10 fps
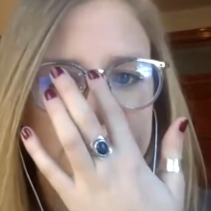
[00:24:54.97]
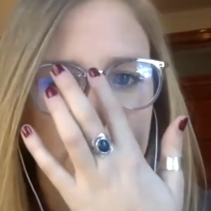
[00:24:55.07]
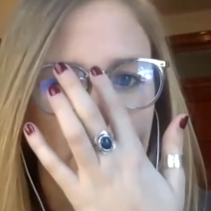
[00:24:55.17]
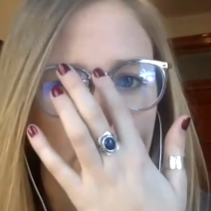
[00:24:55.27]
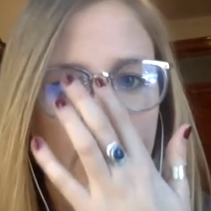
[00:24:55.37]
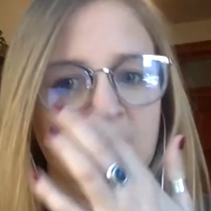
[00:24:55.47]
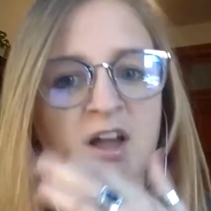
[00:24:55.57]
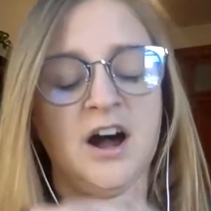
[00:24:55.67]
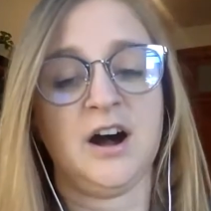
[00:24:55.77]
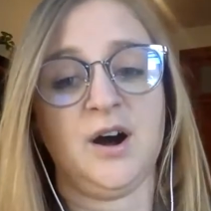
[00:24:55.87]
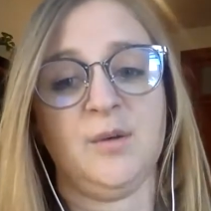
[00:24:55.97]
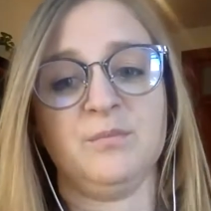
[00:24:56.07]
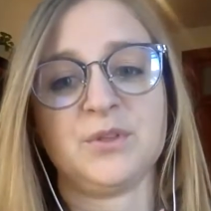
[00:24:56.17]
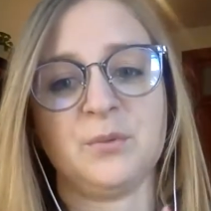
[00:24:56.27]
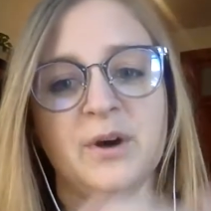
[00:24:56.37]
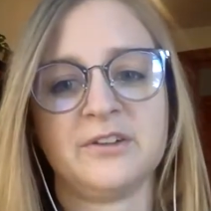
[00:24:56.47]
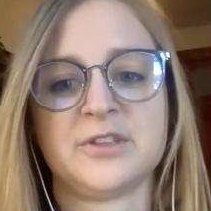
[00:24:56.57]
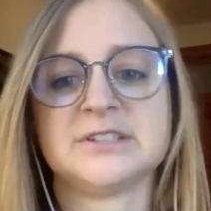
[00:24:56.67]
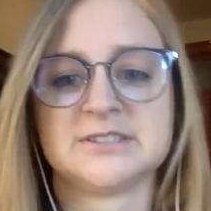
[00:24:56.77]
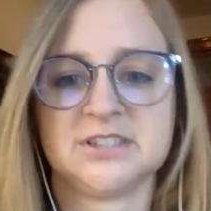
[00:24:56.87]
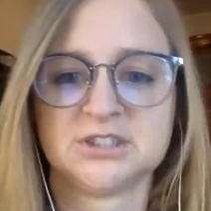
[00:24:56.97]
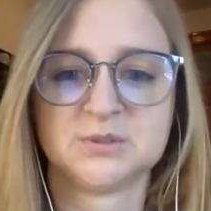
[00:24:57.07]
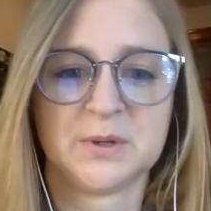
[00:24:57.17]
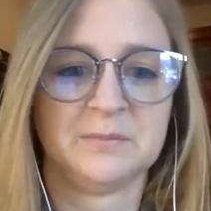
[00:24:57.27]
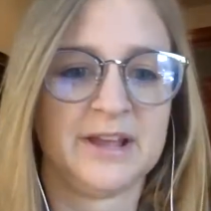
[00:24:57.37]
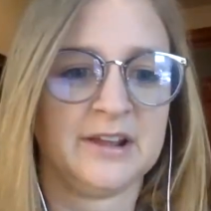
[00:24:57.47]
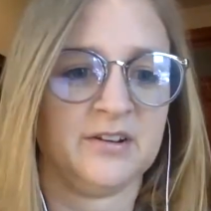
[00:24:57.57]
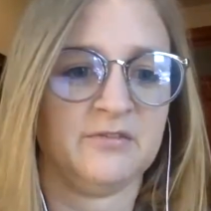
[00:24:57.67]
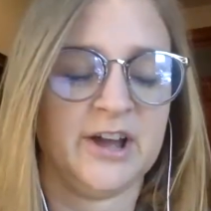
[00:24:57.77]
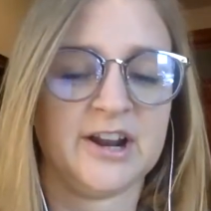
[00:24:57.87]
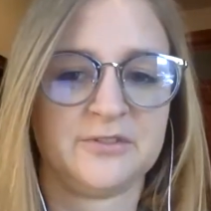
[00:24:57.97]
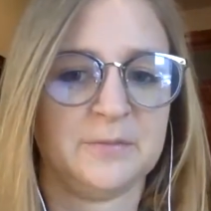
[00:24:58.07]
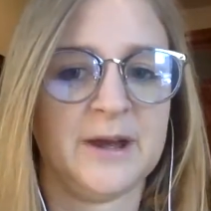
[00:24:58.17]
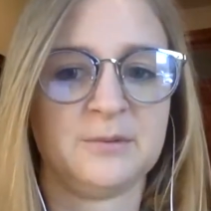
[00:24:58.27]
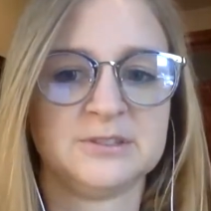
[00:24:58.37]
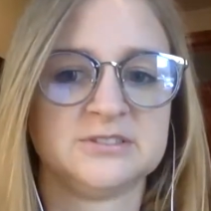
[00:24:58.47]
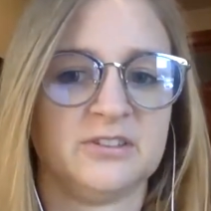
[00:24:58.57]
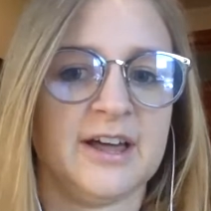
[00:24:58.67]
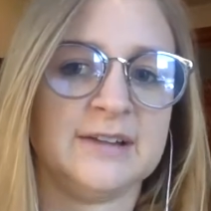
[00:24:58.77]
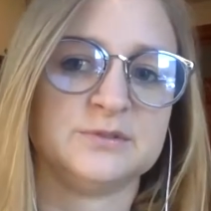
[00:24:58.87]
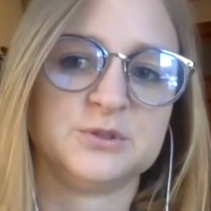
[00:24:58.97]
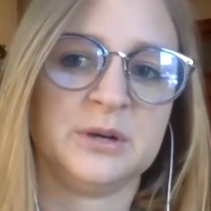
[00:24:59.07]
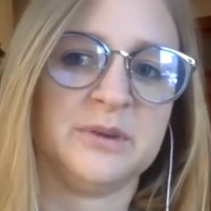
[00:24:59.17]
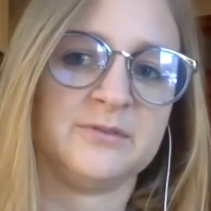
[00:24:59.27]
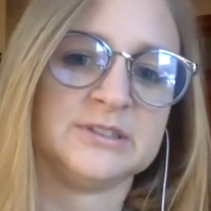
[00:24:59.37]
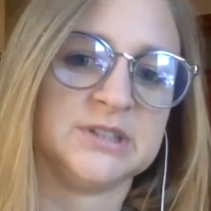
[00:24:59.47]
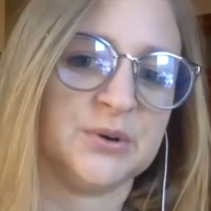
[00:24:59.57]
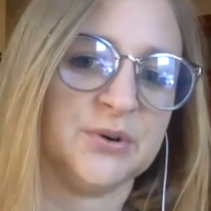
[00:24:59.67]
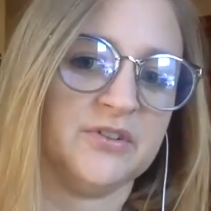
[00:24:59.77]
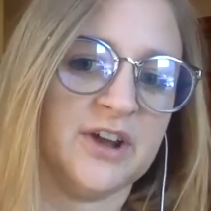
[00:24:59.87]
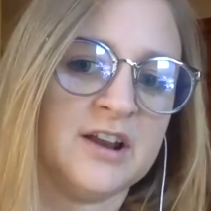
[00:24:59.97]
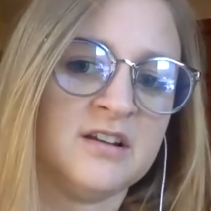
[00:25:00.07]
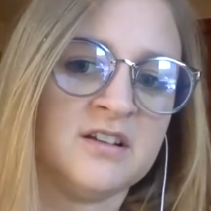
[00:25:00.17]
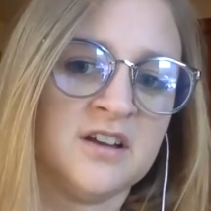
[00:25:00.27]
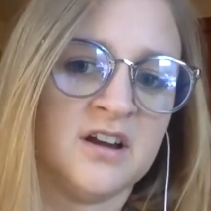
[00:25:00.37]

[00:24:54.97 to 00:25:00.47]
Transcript: So one of the decisions we made right off the bat was to live stream every single event.